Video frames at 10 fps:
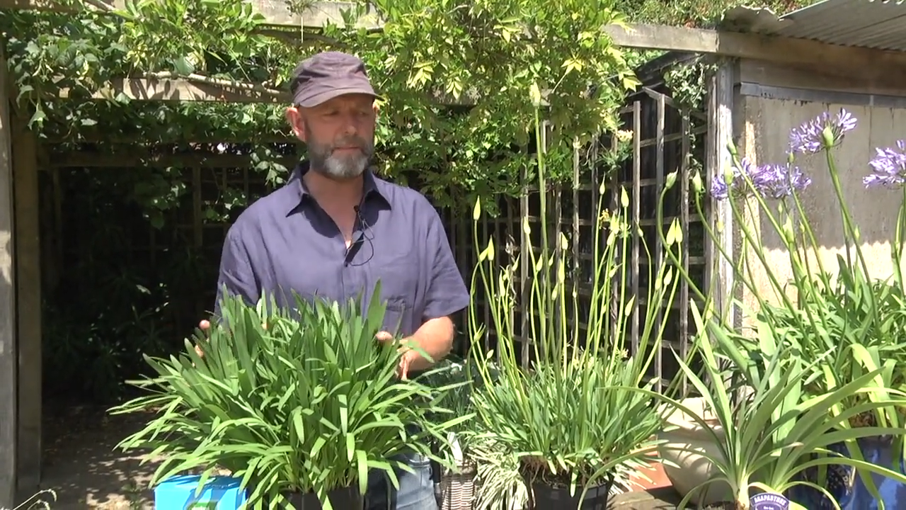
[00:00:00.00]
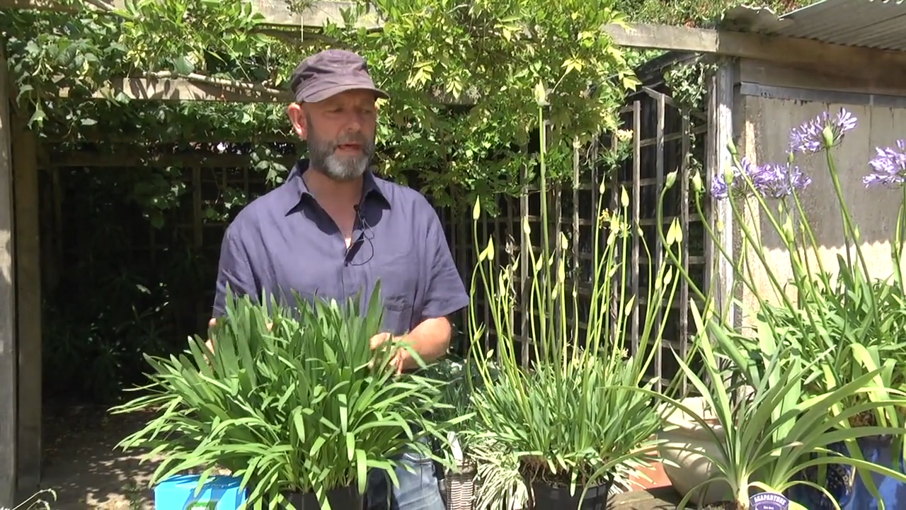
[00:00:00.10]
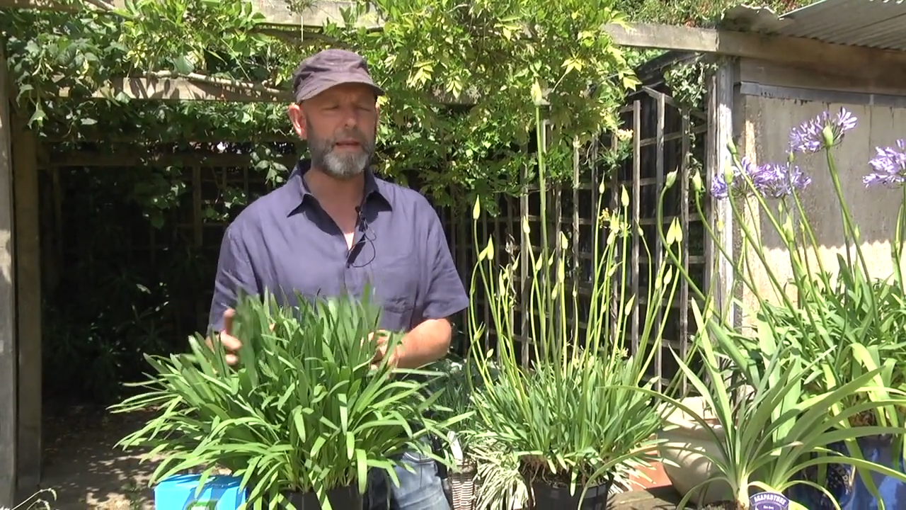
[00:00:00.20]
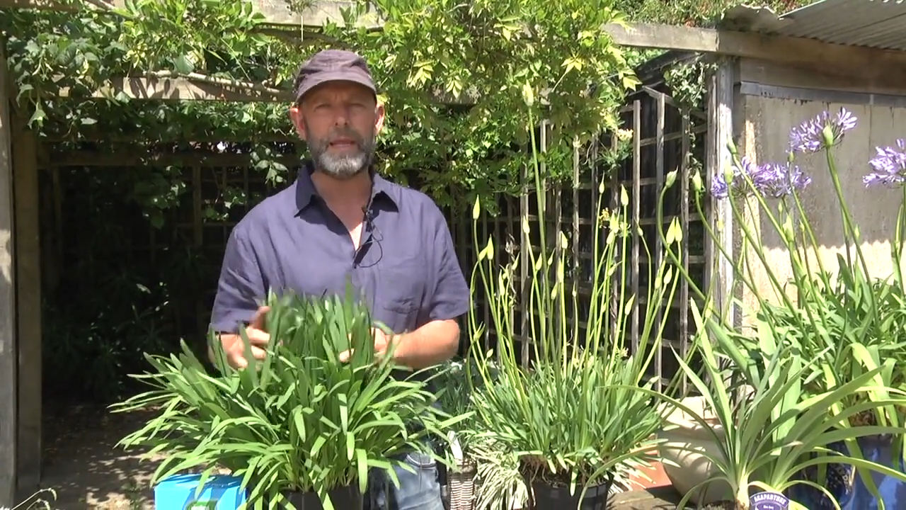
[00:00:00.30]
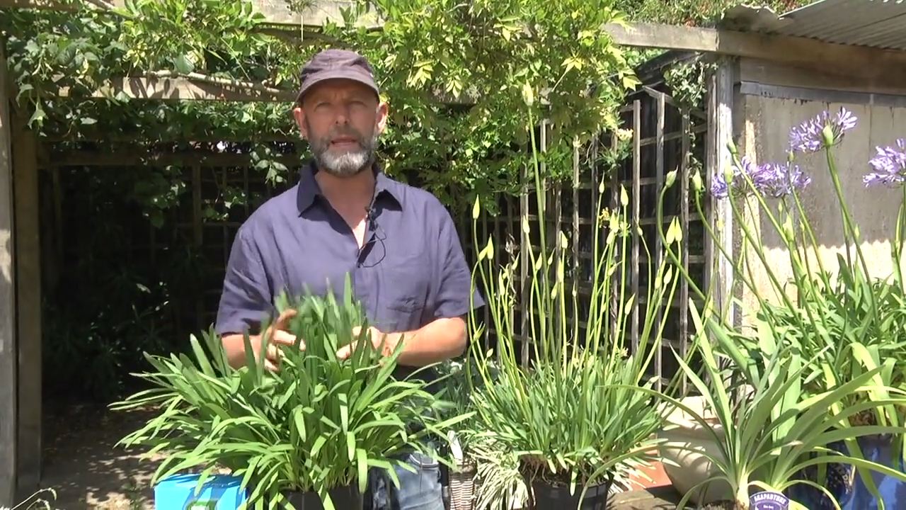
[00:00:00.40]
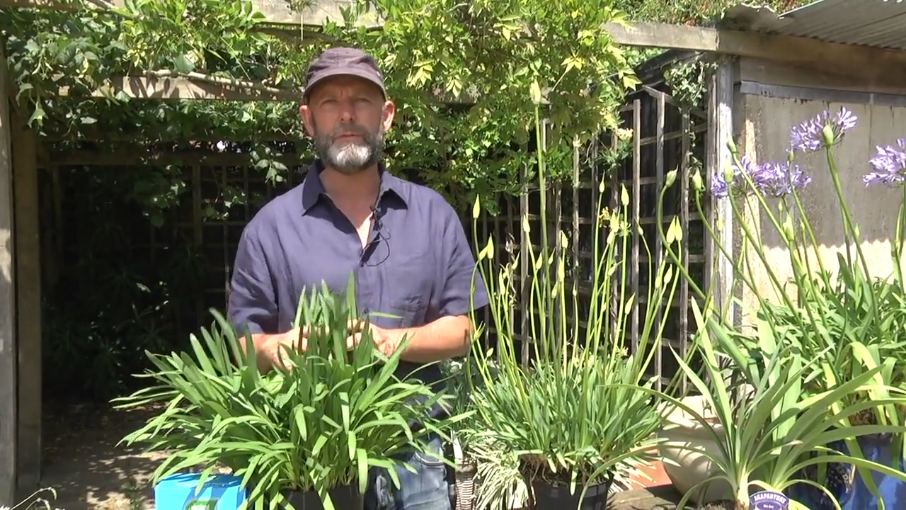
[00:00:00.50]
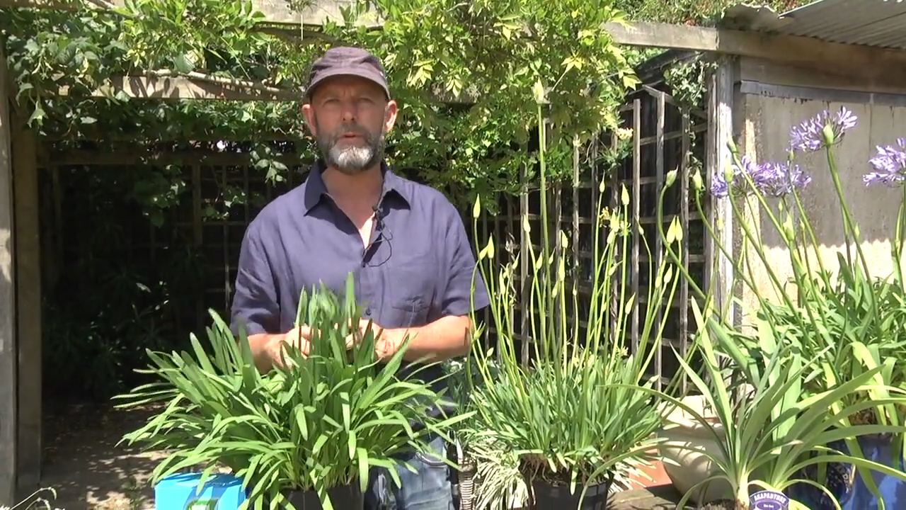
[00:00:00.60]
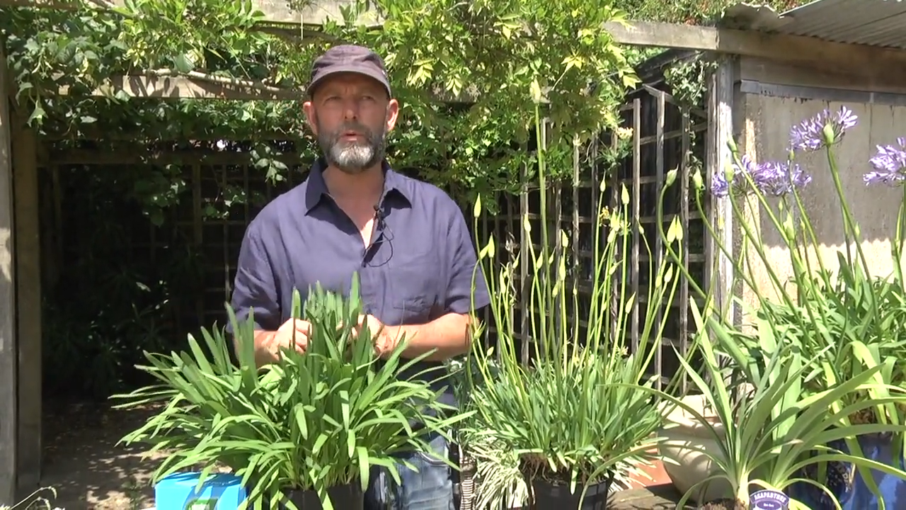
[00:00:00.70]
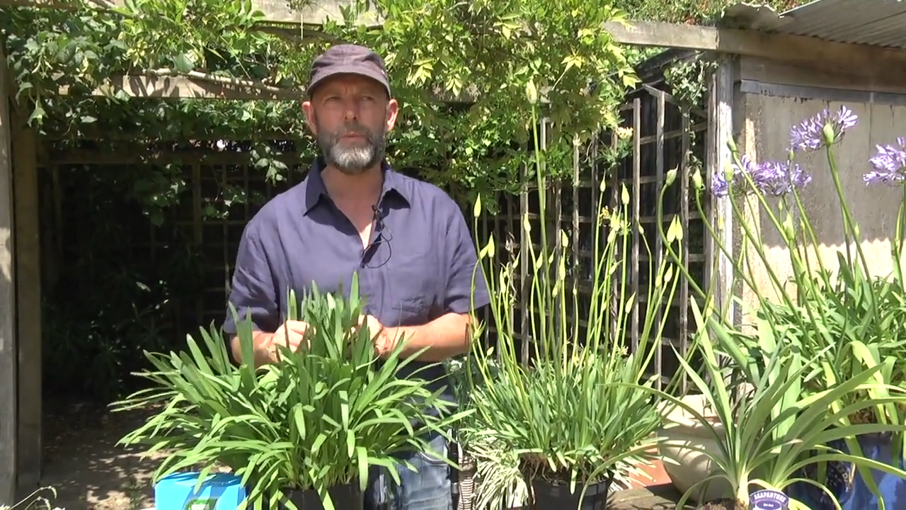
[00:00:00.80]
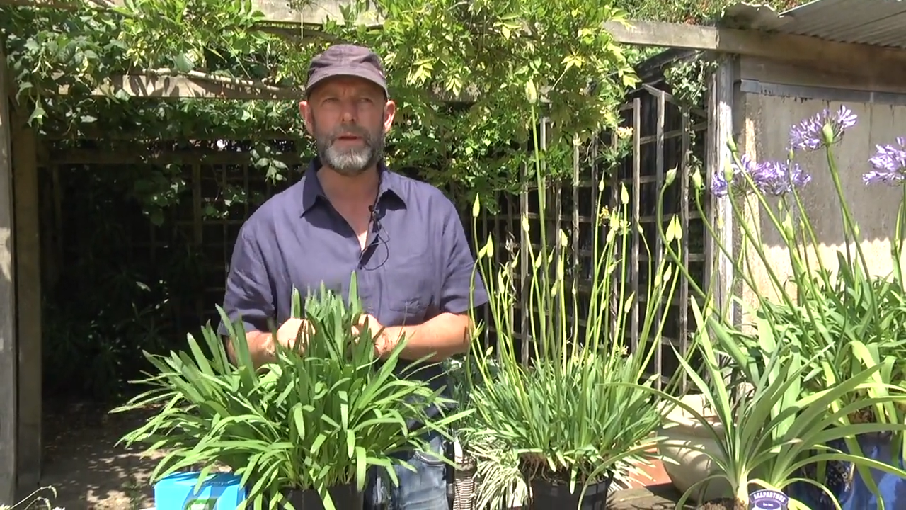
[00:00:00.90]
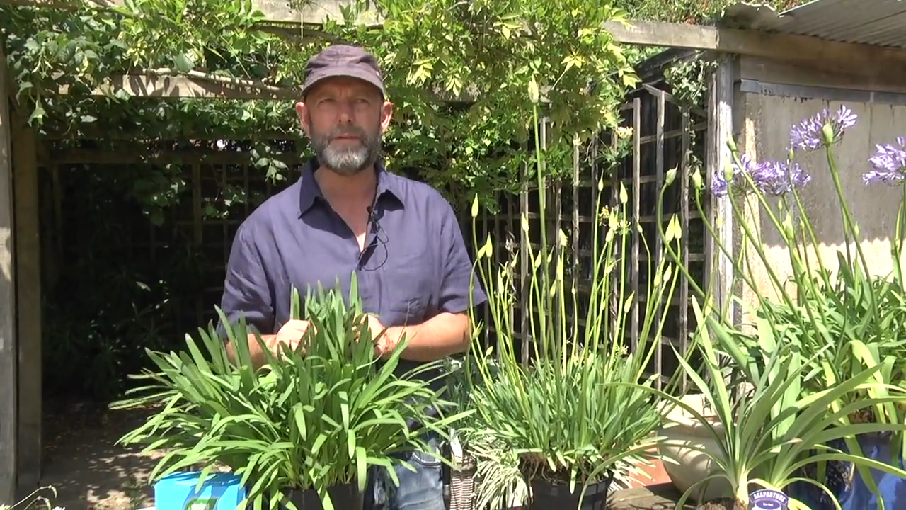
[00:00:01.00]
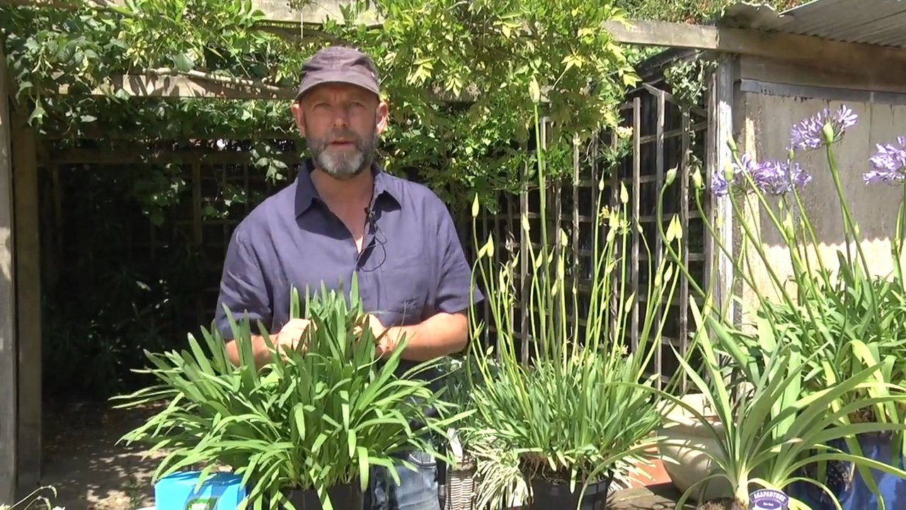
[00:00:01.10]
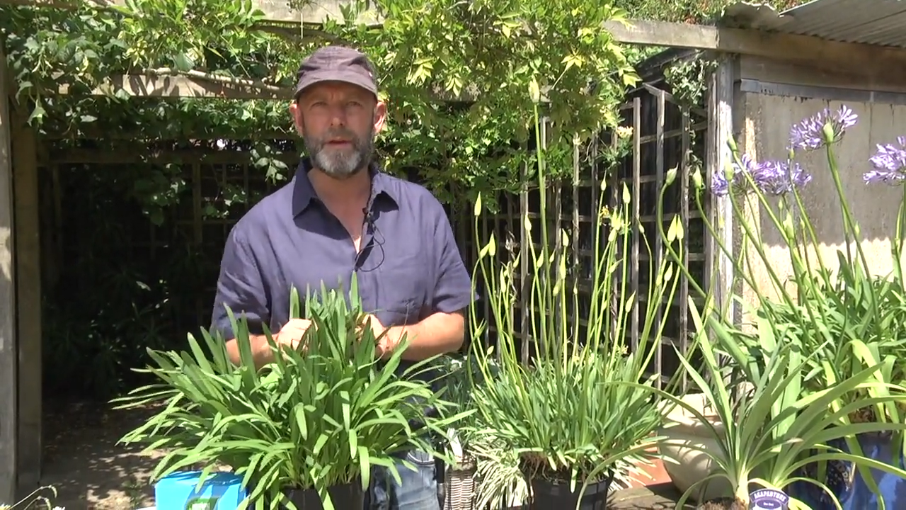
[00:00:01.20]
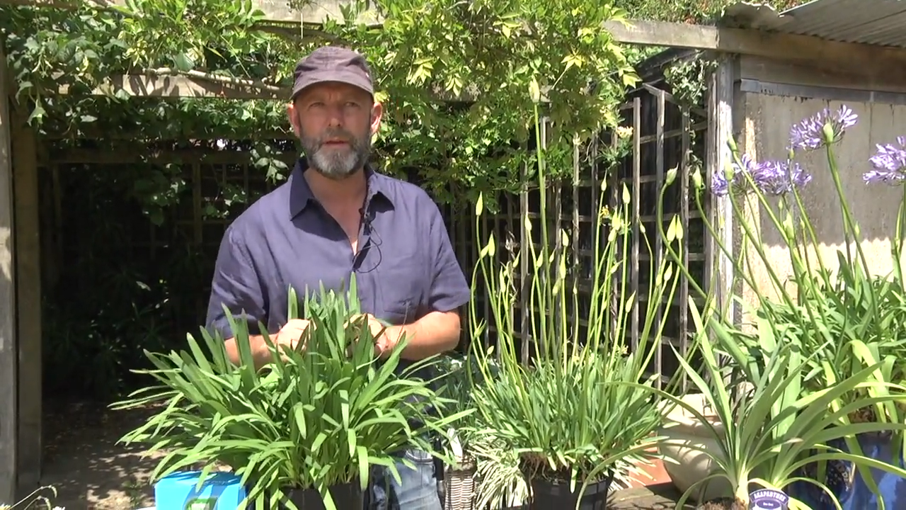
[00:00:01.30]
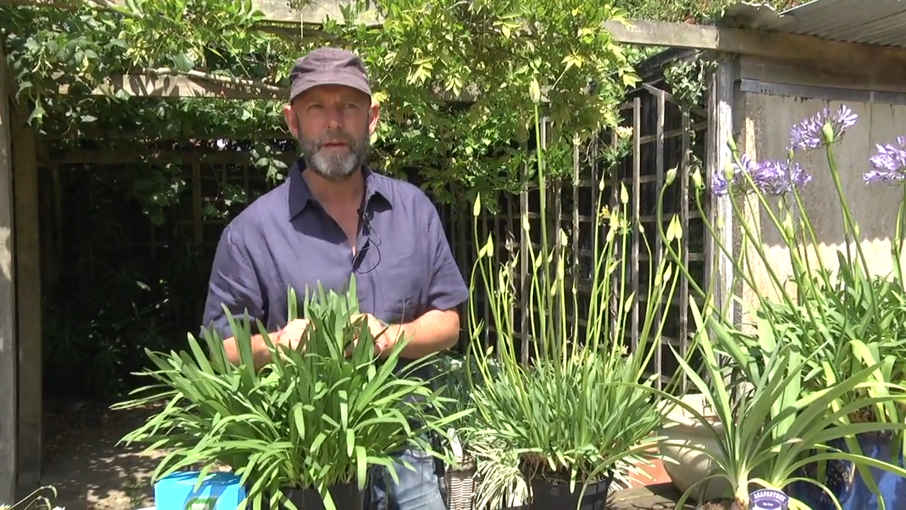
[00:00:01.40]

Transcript: their leaves all winter.